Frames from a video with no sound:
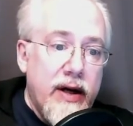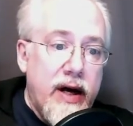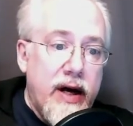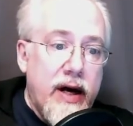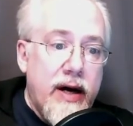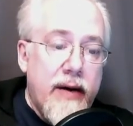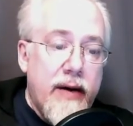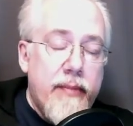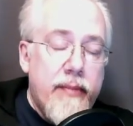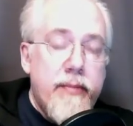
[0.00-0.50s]

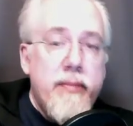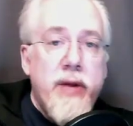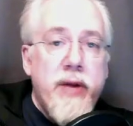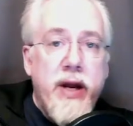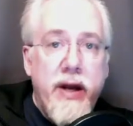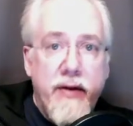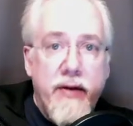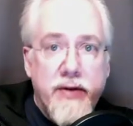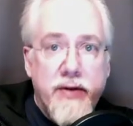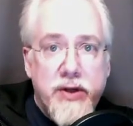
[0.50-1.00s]

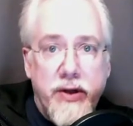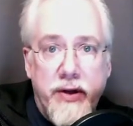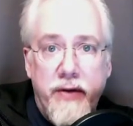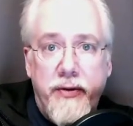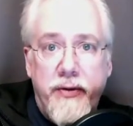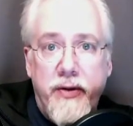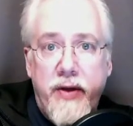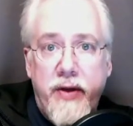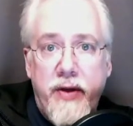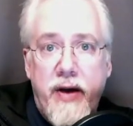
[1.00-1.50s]
Many of us
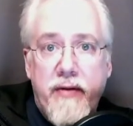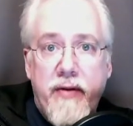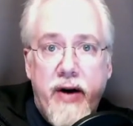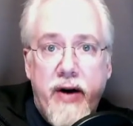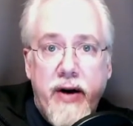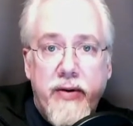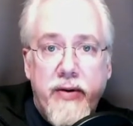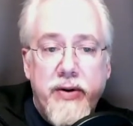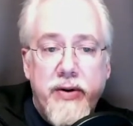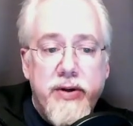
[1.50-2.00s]
lived through that
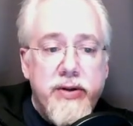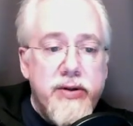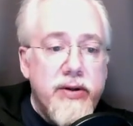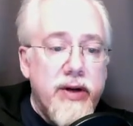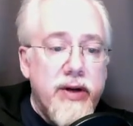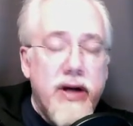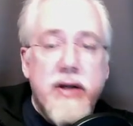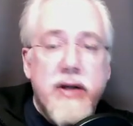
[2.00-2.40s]
virus.